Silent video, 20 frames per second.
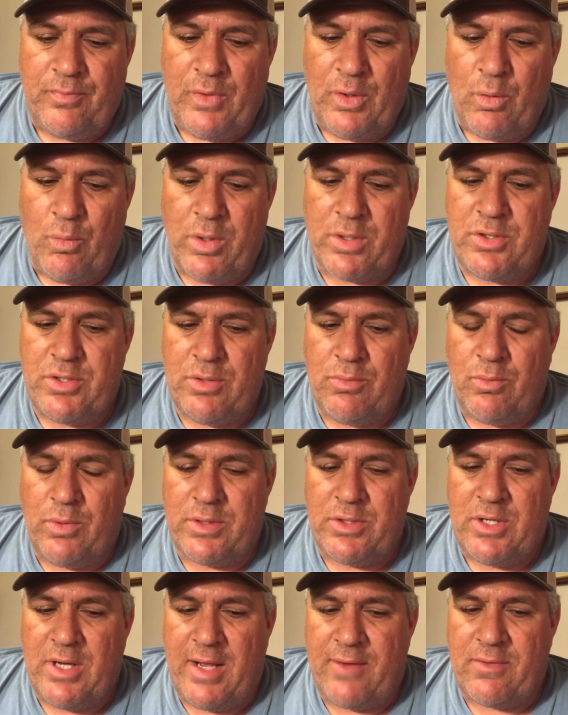
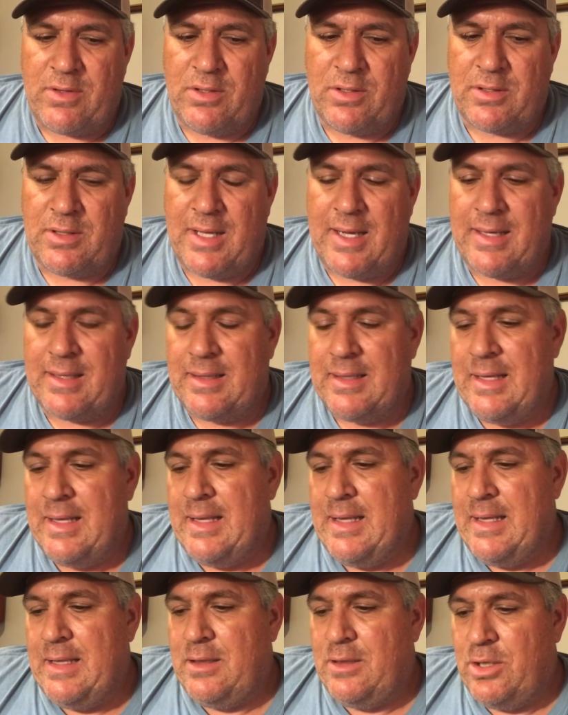what you have to look
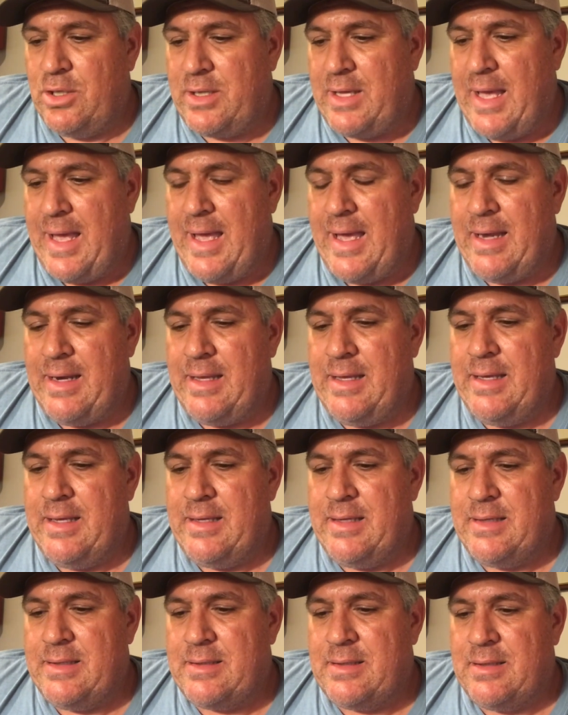look at
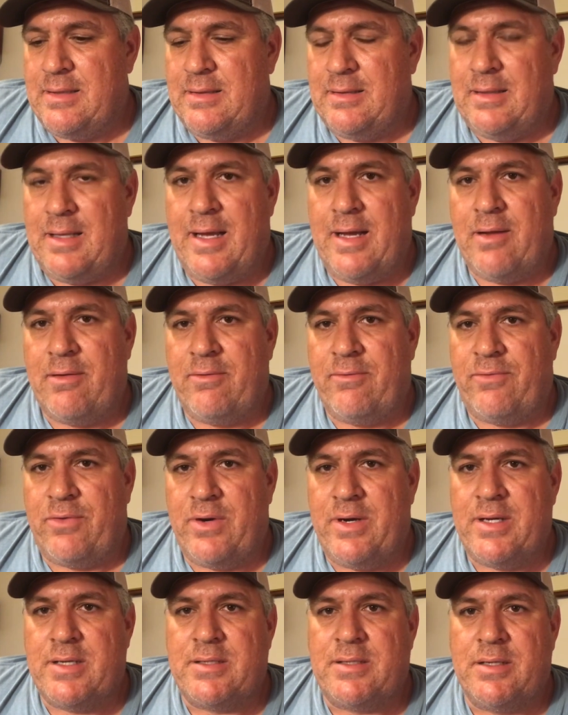is, like,
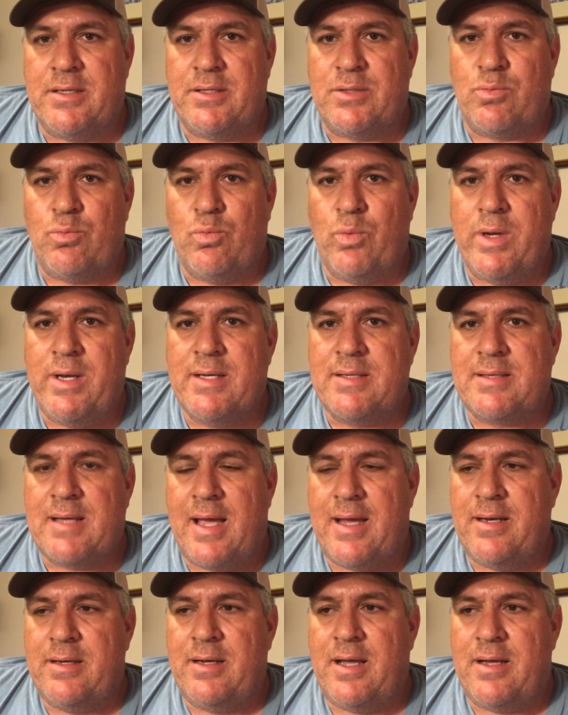for instance, we
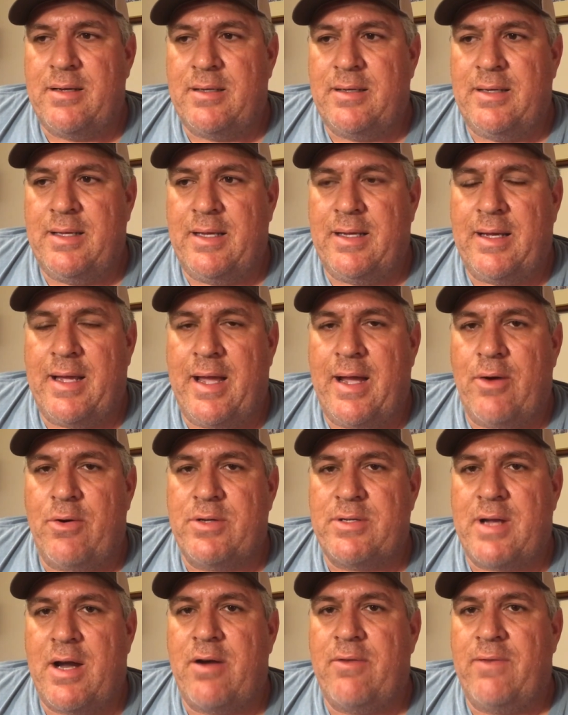decided not to dig
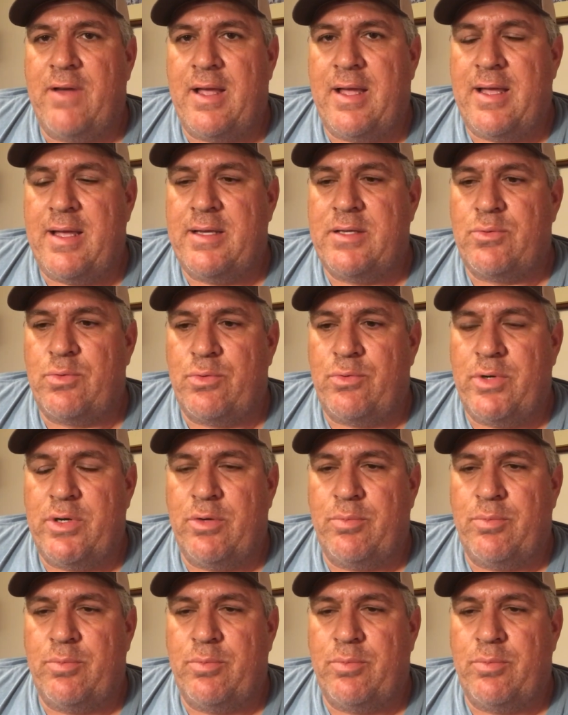ours. Our vines were real